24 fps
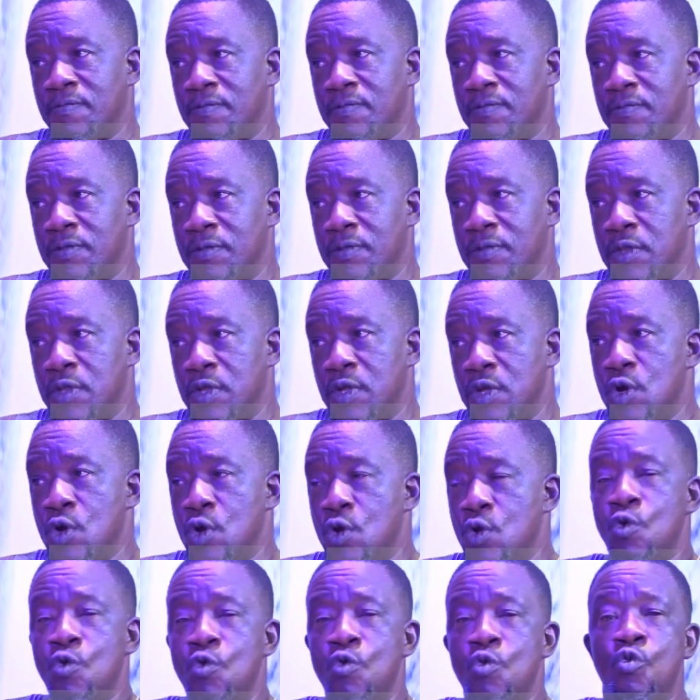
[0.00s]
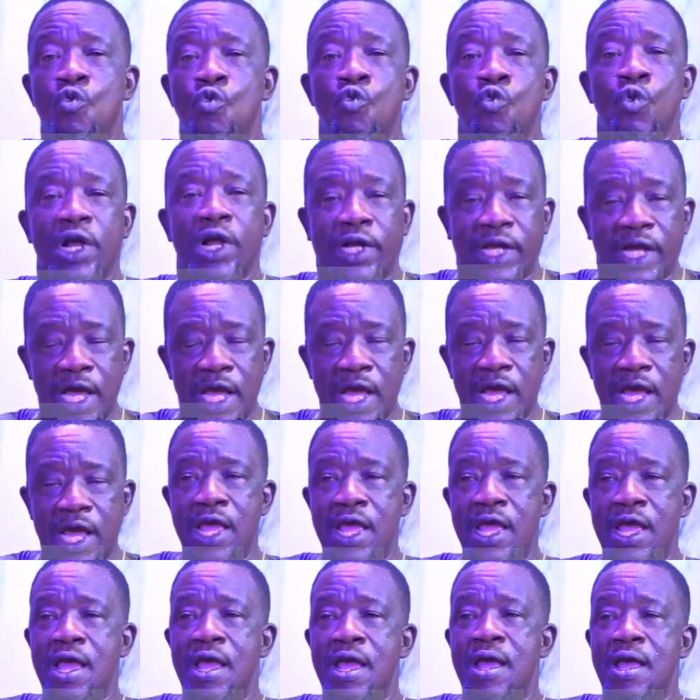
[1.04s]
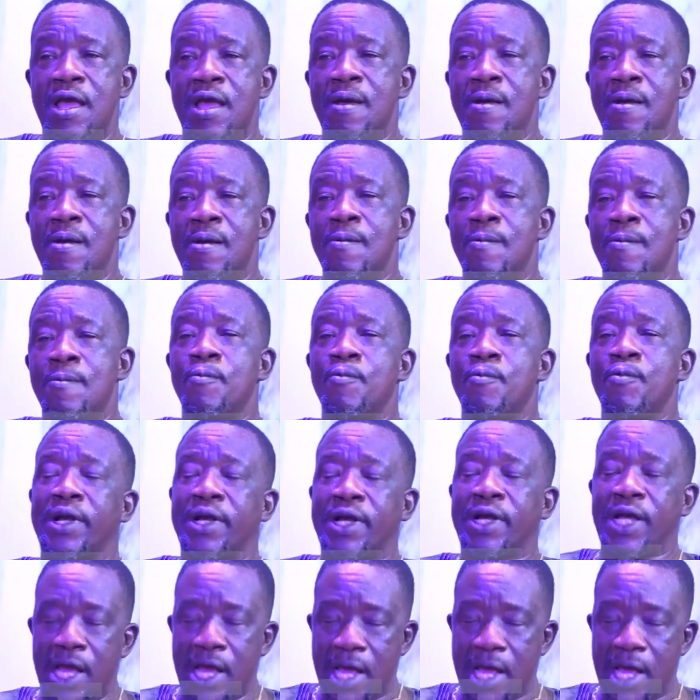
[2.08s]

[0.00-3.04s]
I mean, there's not, what is that? What are they fighting for right now?